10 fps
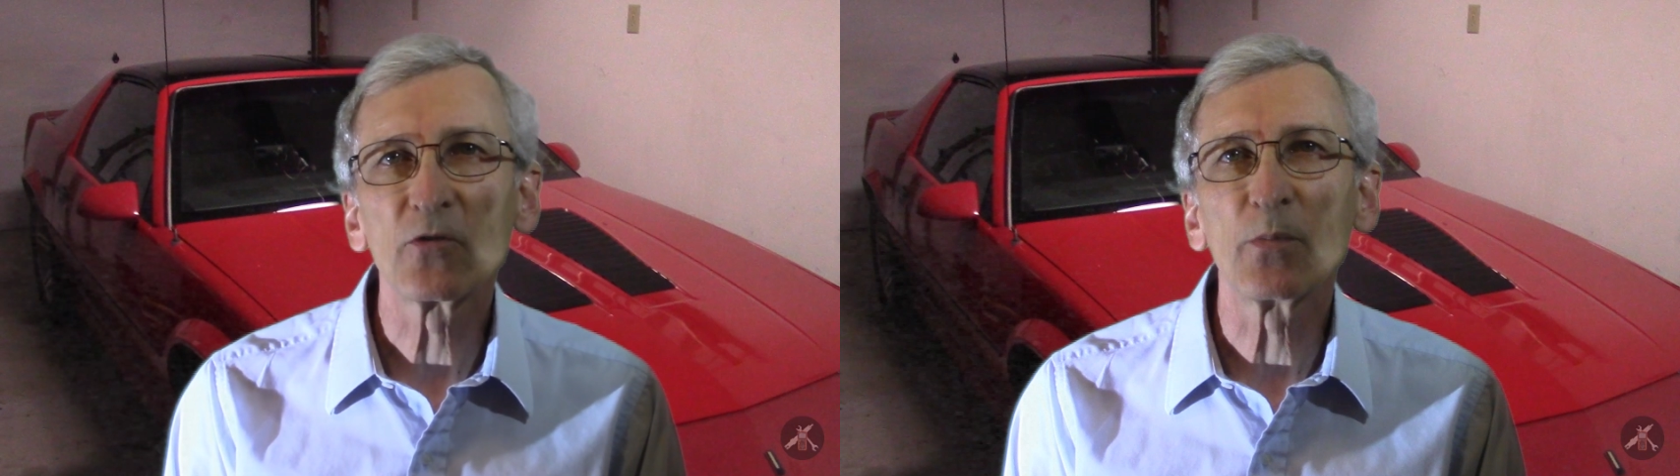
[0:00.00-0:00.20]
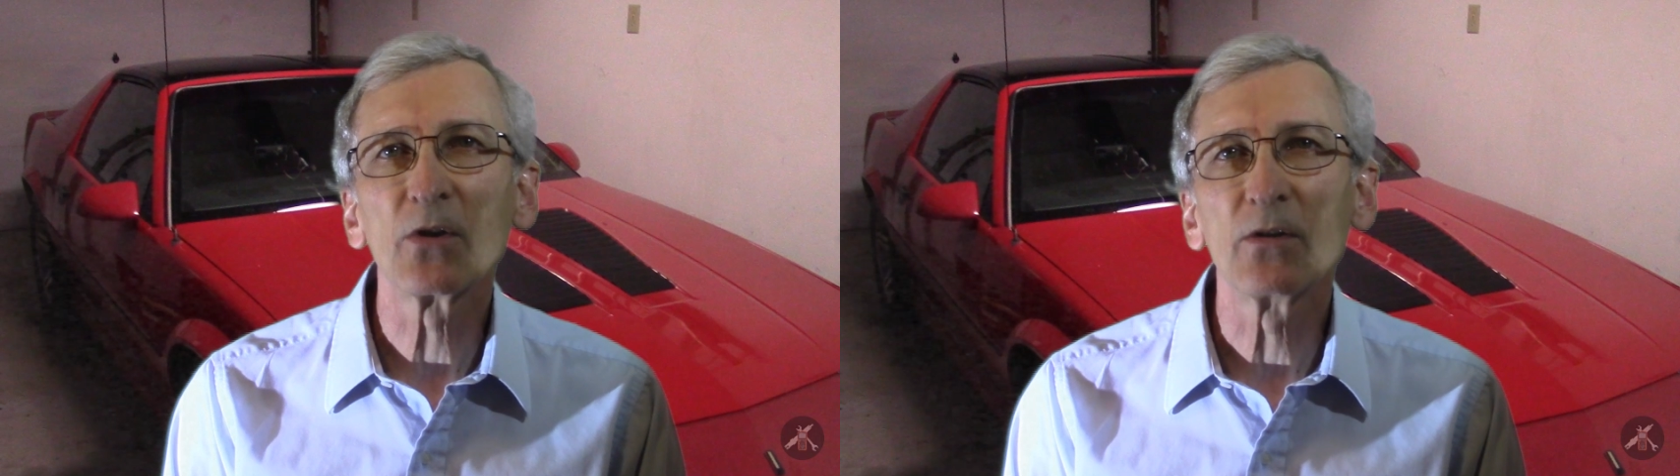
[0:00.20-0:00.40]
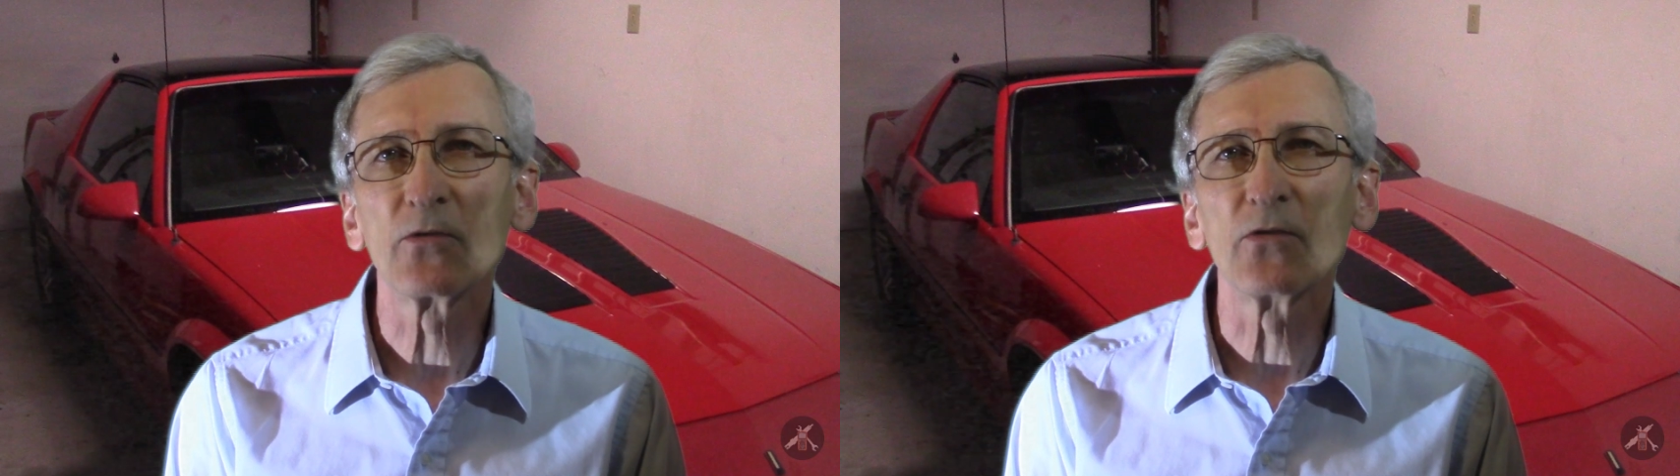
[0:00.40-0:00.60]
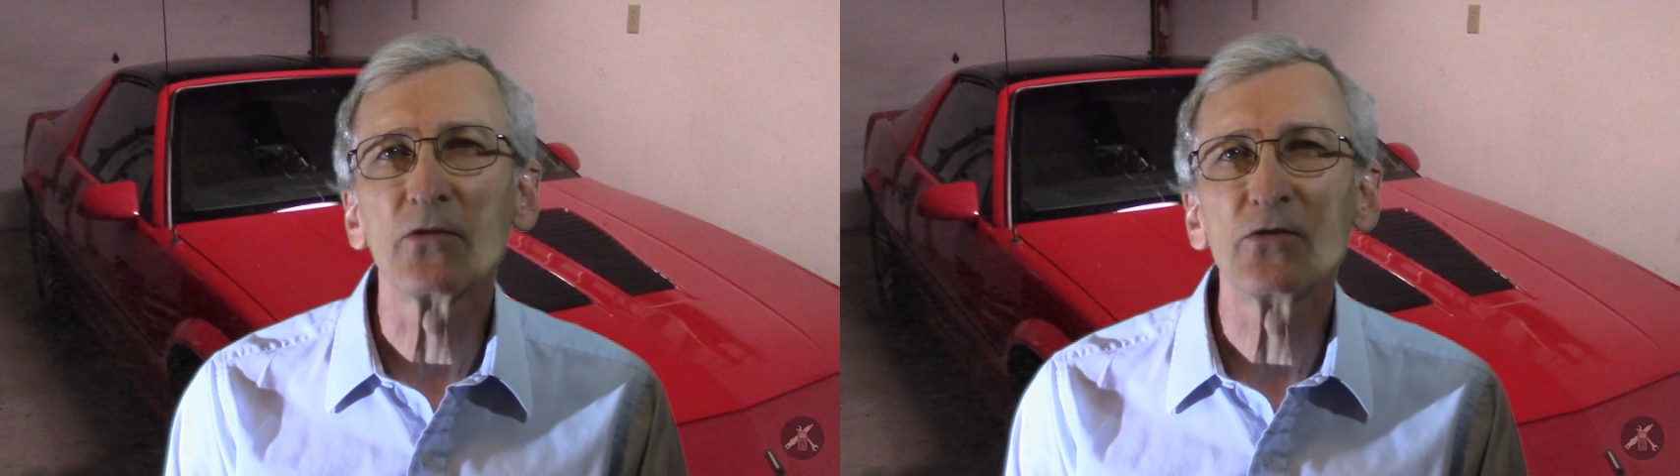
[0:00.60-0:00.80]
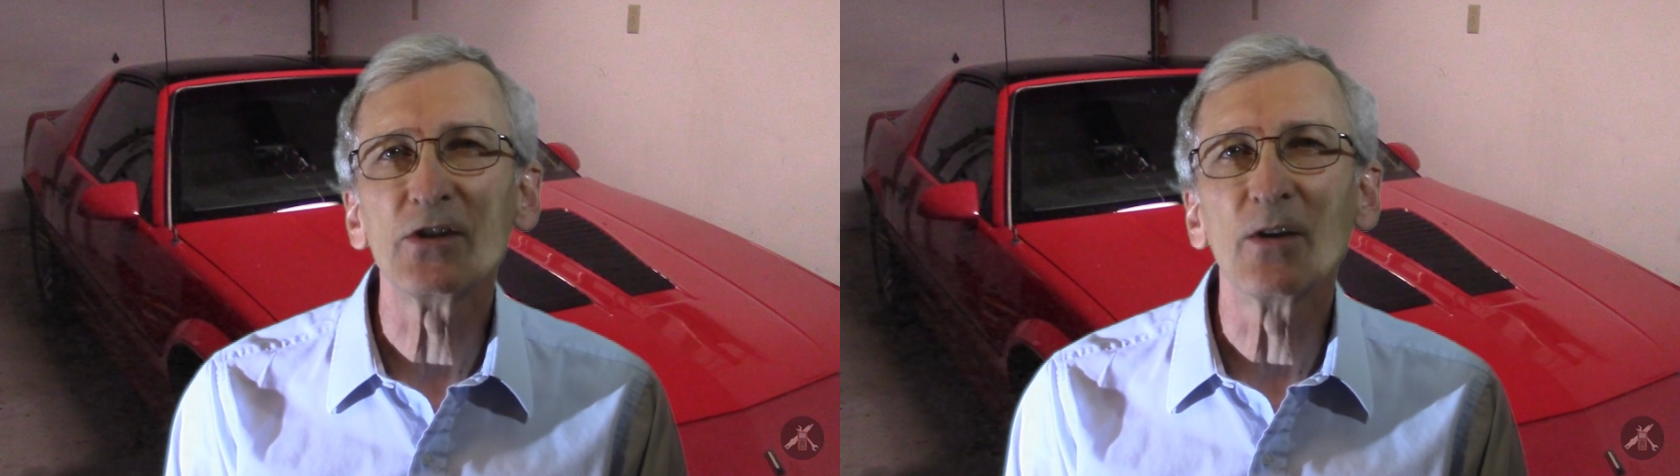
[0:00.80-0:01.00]
experience in
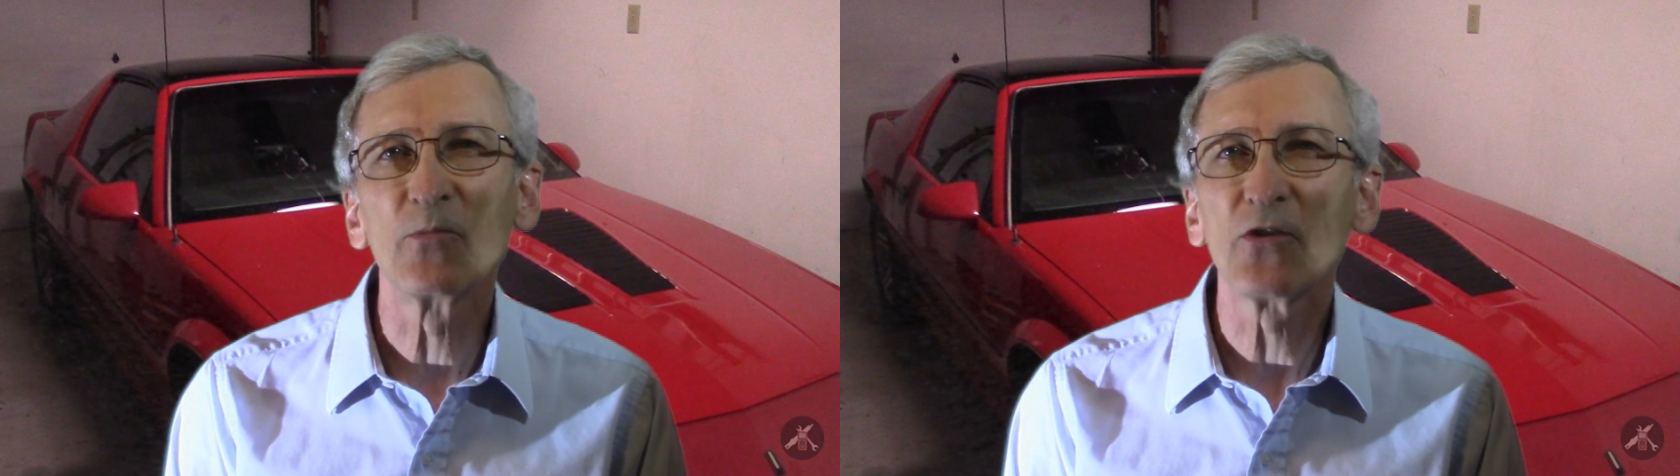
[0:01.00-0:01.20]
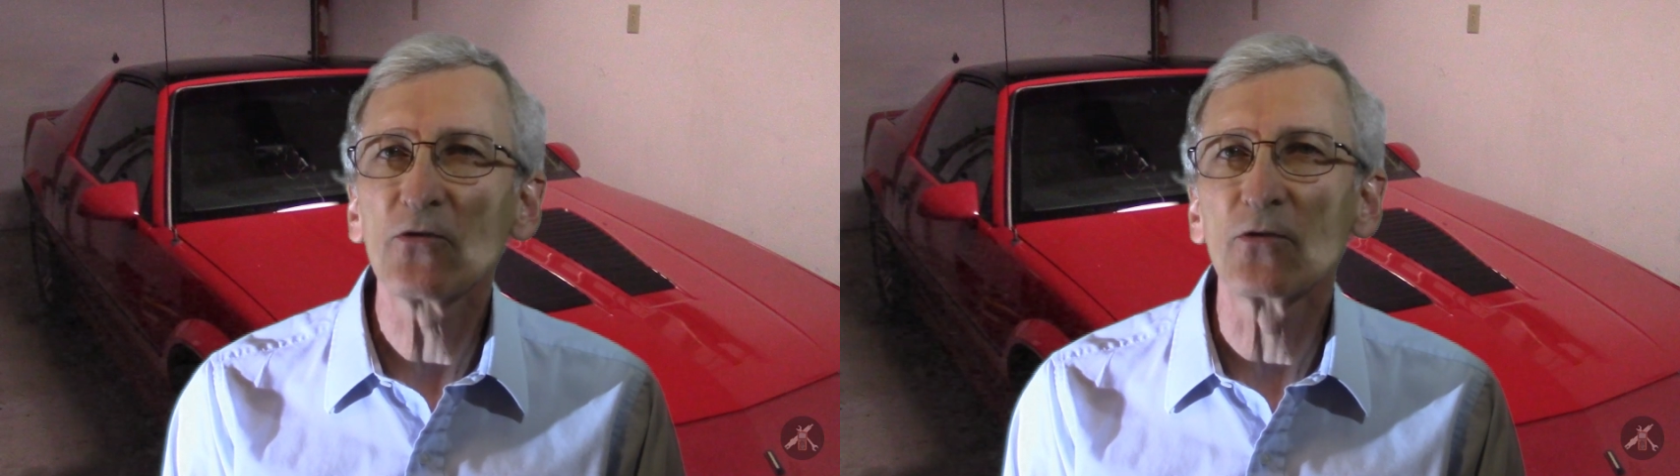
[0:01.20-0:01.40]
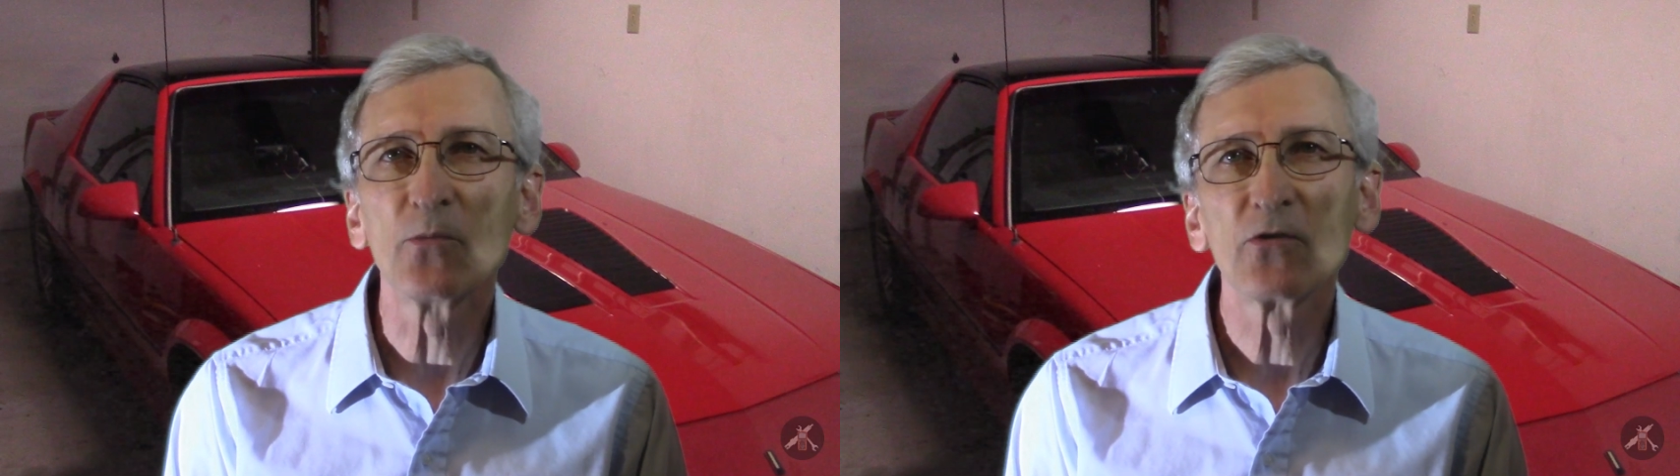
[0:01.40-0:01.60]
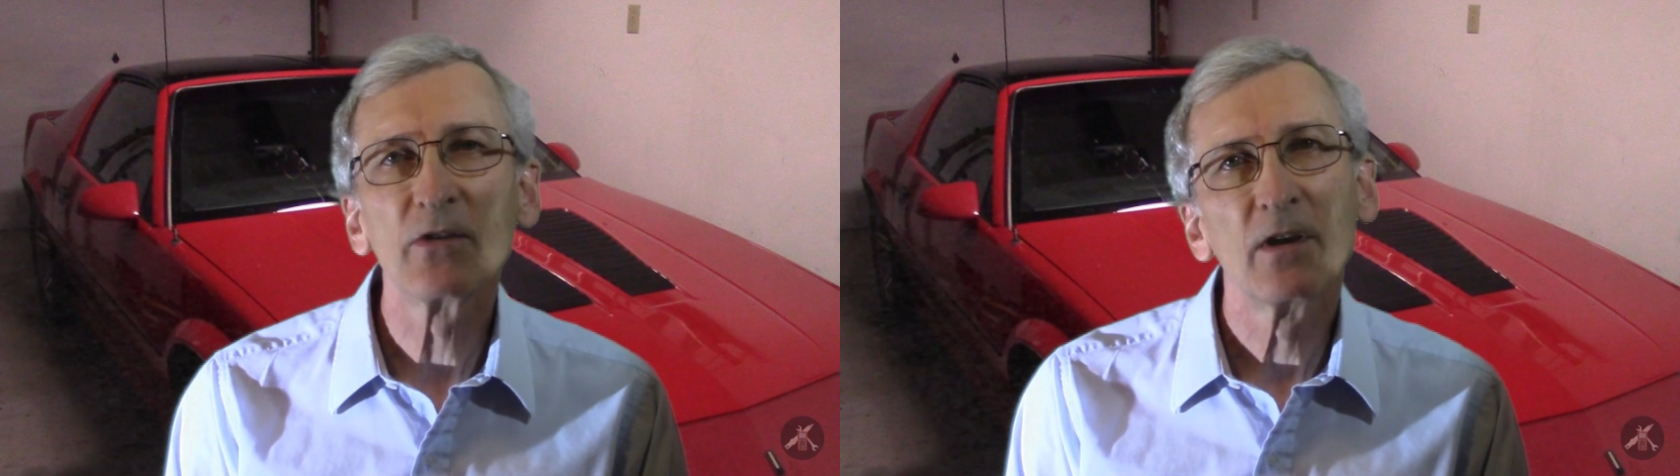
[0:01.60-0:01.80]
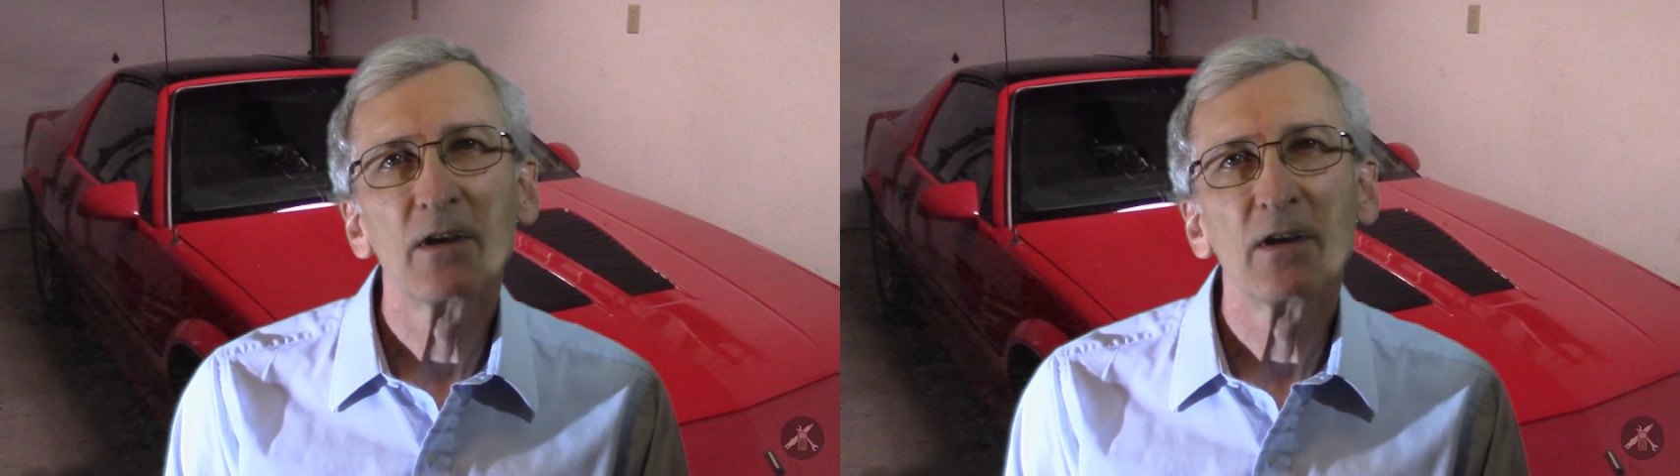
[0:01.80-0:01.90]
the GM systems,